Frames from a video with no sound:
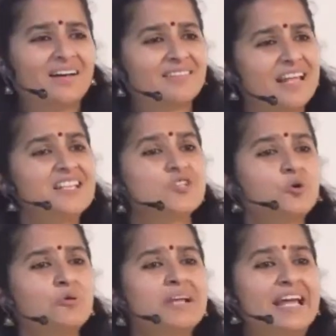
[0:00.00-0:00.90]
things,
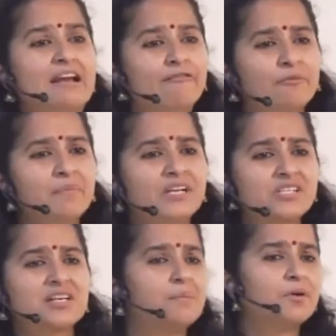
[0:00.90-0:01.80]
not only
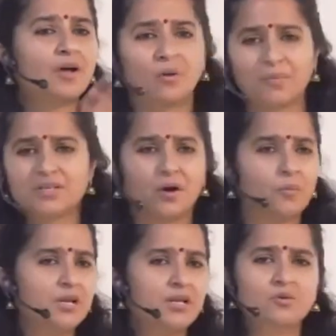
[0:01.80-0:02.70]
information about how
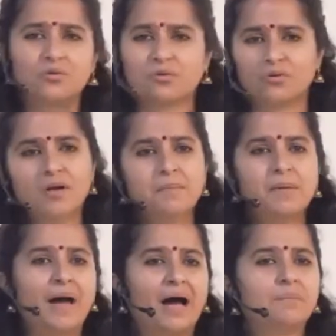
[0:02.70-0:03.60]
many, you know,
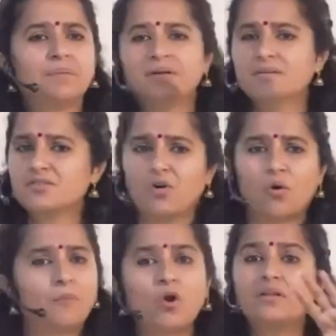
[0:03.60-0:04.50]
maybe ion pillars, or
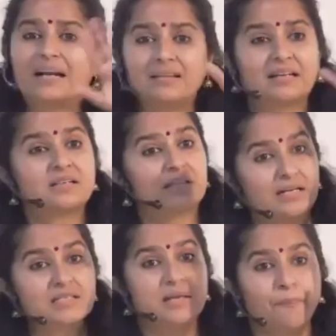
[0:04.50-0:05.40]
not that
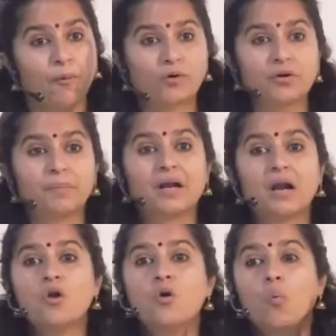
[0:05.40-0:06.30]
is important, but
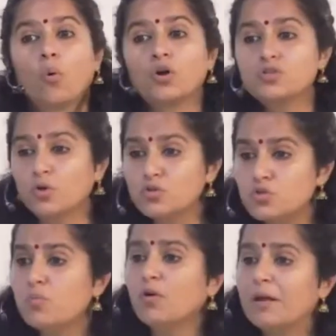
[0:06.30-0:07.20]
what is
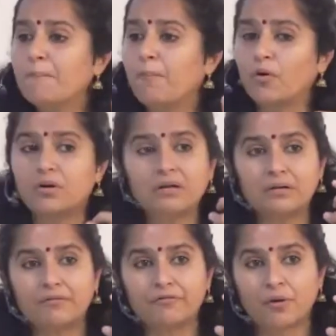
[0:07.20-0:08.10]
also more
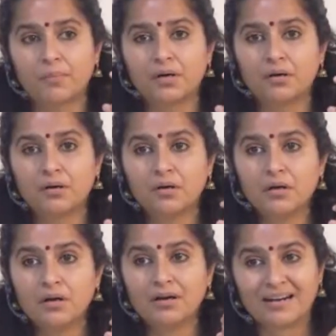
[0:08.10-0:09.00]
important from a
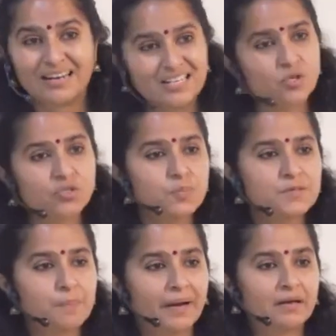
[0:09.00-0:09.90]
Renaissance
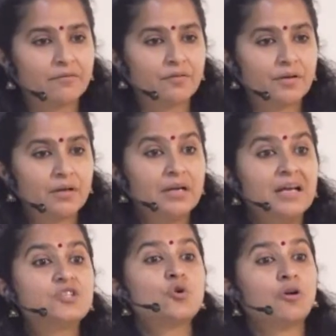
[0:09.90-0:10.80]
perspective
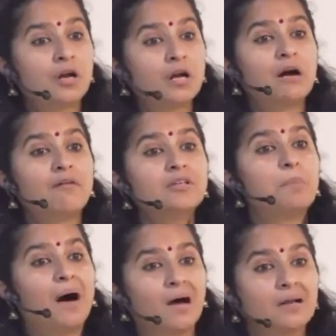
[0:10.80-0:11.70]
is to recover the
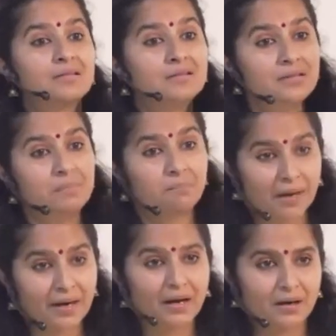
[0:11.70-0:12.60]
Bharatiya
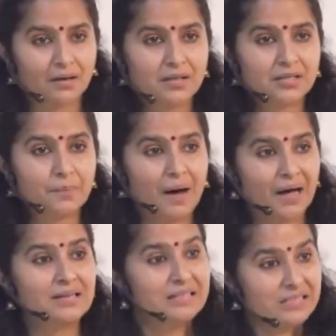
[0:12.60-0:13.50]
mana, the
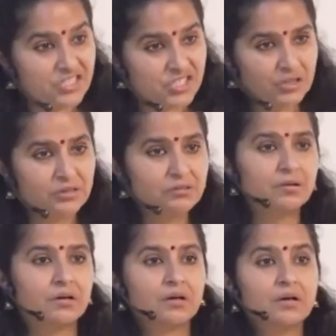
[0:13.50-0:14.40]
Bharatiya
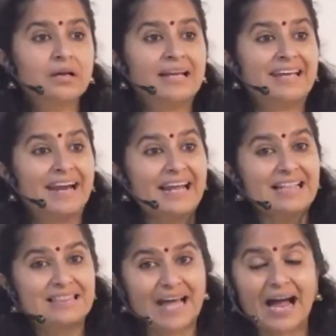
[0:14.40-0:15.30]
chitta.
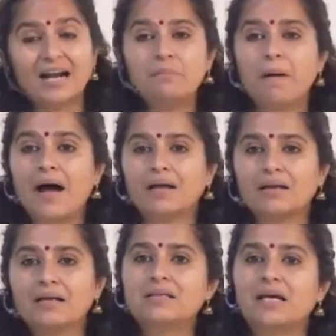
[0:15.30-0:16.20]
Getting that back
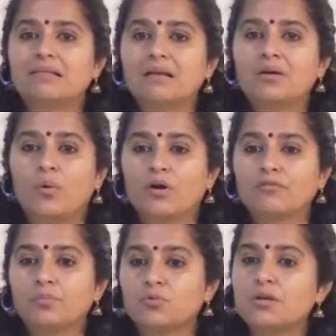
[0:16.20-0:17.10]
is, I think, one of
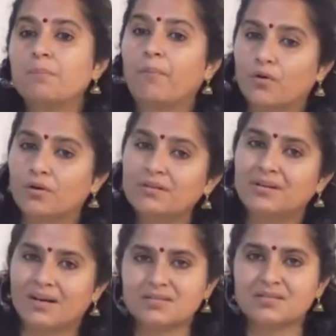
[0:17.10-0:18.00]
the most important
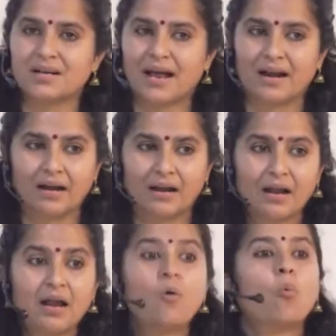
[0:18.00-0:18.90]
tasks at hand.
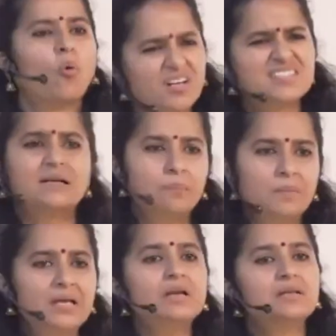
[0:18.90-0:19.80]
What does that
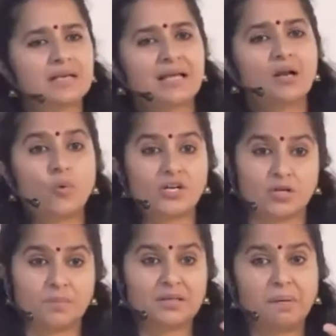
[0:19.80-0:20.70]
mean is again a
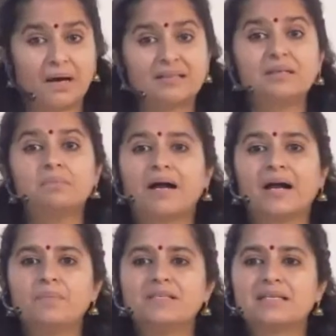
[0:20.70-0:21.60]
question, but the Bharatiya
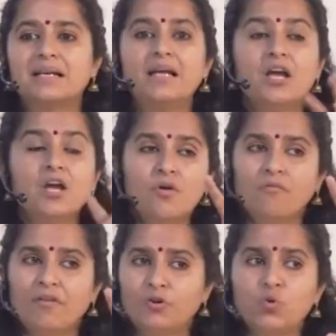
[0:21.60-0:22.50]
mind, basically, we
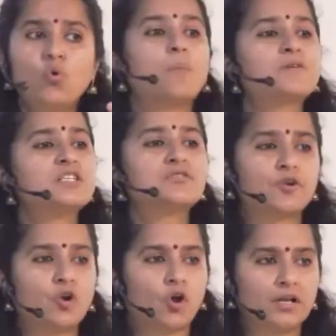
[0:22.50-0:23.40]
have two options for
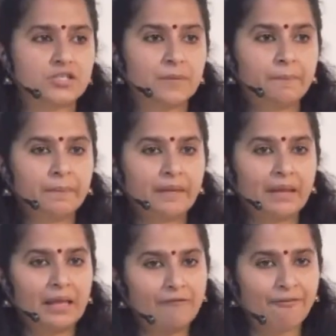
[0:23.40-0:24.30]
knowledge.
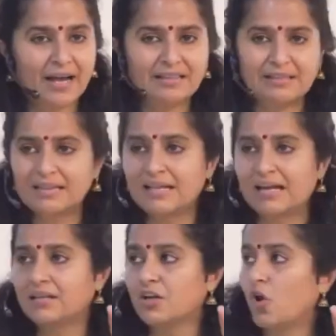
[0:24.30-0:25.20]
If I think
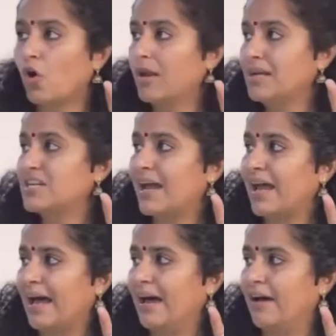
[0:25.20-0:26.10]
that the knowledge I
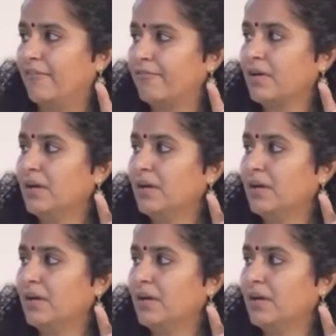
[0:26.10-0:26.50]
have